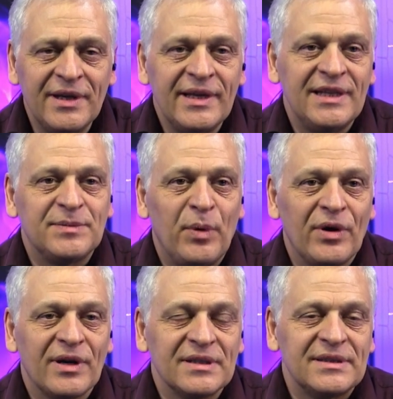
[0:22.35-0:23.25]
He's
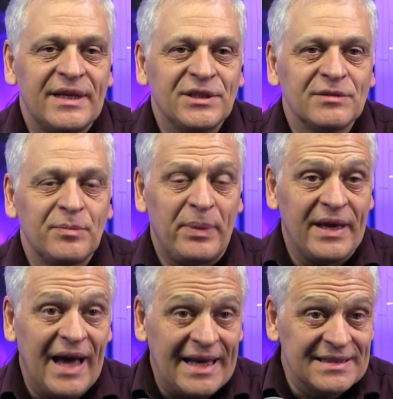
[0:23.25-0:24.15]
spoken on stages with big
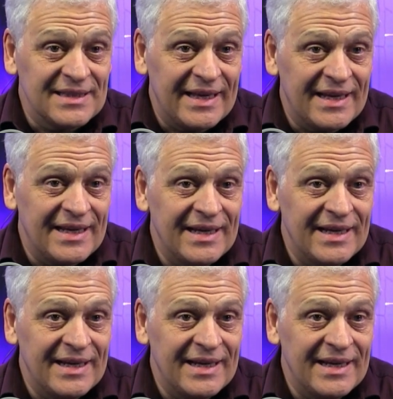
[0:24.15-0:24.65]
guys like